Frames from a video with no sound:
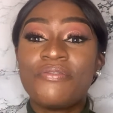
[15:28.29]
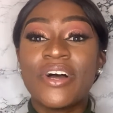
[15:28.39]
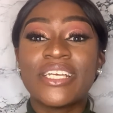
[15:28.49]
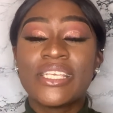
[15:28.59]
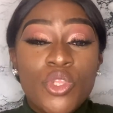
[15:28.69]

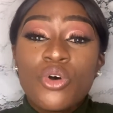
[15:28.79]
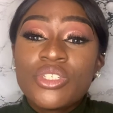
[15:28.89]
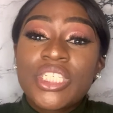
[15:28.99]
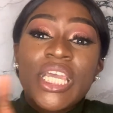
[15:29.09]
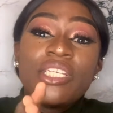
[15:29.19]
first.
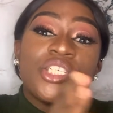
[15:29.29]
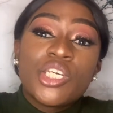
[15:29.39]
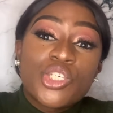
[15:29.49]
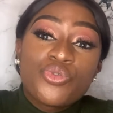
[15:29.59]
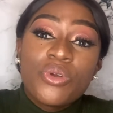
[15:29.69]
Don't change
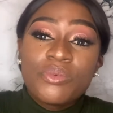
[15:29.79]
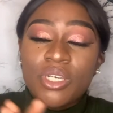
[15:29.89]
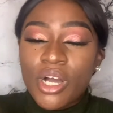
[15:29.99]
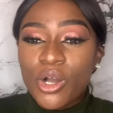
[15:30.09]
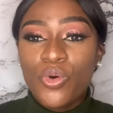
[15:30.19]
the
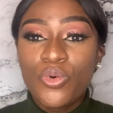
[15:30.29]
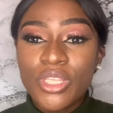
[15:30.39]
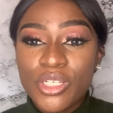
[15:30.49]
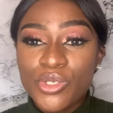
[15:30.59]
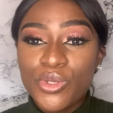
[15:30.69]
scripture
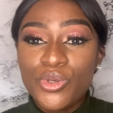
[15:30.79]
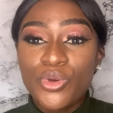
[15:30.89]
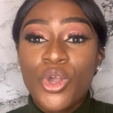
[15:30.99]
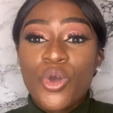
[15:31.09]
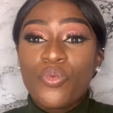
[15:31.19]
according to
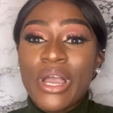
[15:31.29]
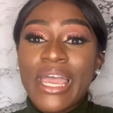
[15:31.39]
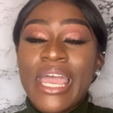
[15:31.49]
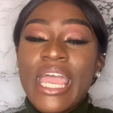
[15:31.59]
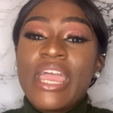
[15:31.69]
you,
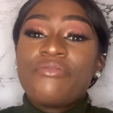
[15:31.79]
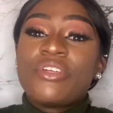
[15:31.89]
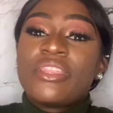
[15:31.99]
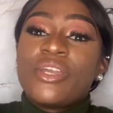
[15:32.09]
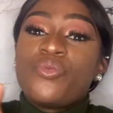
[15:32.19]
where
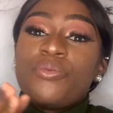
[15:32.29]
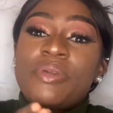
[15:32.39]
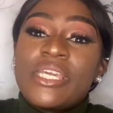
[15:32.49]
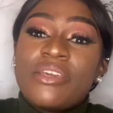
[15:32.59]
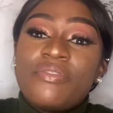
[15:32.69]
everything will
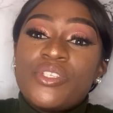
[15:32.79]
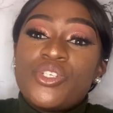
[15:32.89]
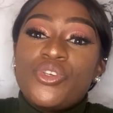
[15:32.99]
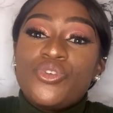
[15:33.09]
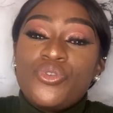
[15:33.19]
be given
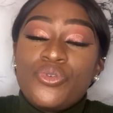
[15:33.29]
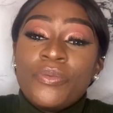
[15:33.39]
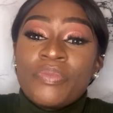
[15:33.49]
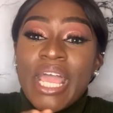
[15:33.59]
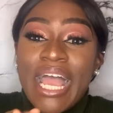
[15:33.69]
to you
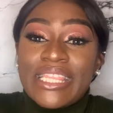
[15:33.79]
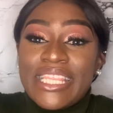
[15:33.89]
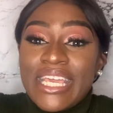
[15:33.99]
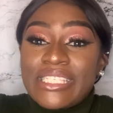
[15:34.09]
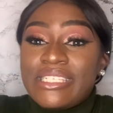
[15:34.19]
and
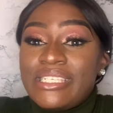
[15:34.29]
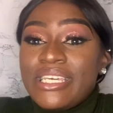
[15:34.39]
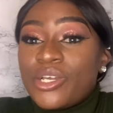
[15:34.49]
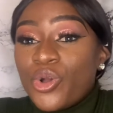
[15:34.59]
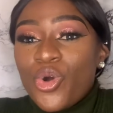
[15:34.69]
then
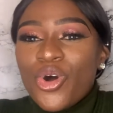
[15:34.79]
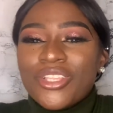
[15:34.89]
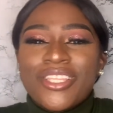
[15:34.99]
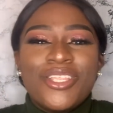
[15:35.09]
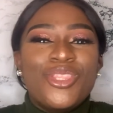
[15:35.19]
seek
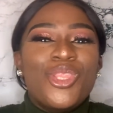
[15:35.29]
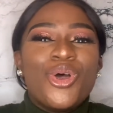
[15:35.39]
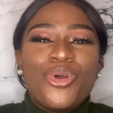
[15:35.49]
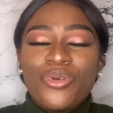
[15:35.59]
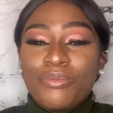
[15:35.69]
God.
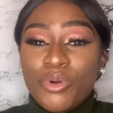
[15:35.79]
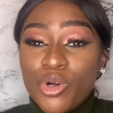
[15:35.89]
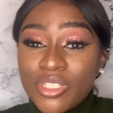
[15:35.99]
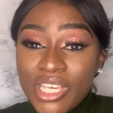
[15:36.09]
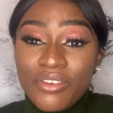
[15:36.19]
No,
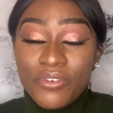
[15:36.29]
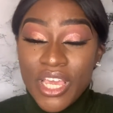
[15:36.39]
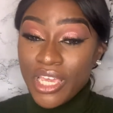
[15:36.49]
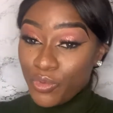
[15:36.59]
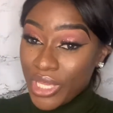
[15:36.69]
because if
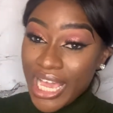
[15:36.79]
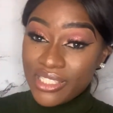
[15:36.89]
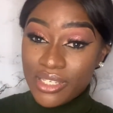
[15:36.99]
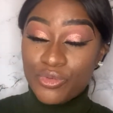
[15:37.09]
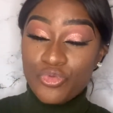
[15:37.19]
we
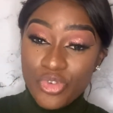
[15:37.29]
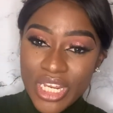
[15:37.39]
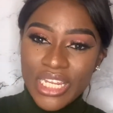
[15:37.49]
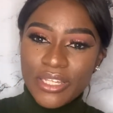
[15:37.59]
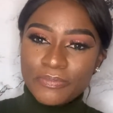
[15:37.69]
had to
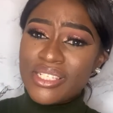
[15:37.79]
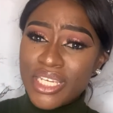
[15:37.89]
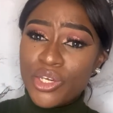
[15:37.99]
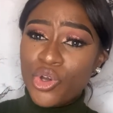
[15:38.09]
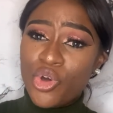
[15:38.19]
really
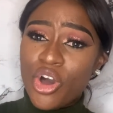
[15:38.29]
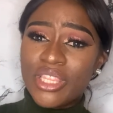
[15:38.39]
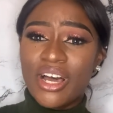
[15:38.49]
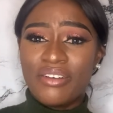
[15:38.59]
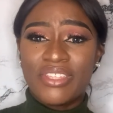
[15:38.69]
seek
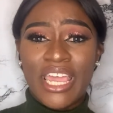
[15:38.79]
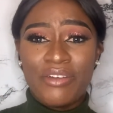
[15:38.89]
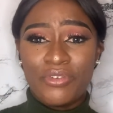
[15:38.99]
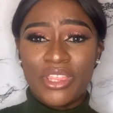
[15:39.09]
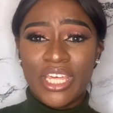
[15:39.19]
God after
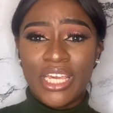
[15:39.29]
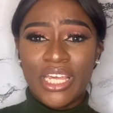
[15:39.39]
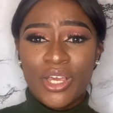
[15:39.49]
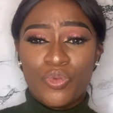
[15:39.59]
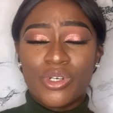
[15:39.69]
everything
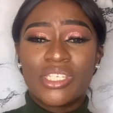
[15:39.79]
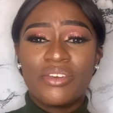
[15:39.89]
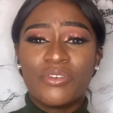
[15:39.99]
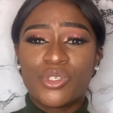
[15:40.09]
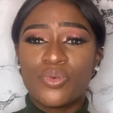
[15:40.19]
was
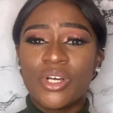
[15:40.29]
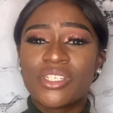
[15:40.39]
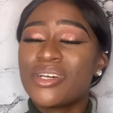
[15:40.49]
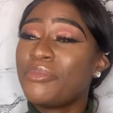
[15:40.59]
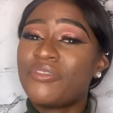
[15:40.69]
given to us,
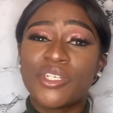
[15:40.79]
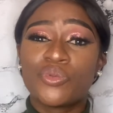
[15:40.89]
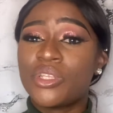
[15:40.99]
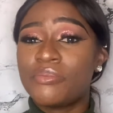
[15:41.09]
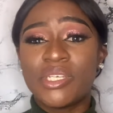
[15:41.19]
some of us
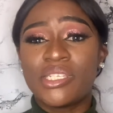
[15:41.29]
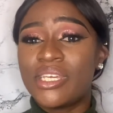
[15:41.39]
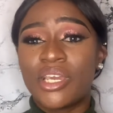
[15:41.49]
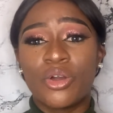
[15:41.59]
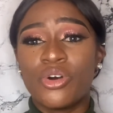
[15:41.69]
wouldn't be
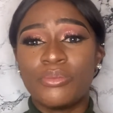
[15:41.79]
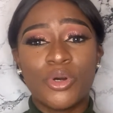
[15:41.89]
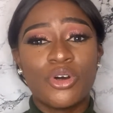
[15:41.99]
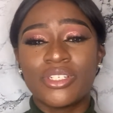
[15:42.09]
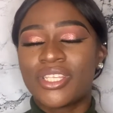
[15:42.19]
seeking God,
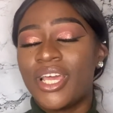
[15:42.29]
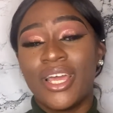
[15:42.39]
because